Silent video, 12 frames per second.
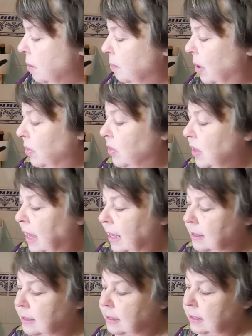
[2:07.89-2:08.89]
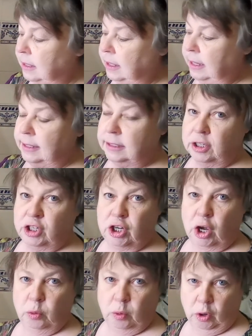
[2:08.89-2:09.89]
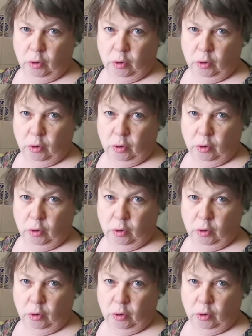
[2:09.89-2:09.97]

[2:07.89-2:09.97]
But this is a dough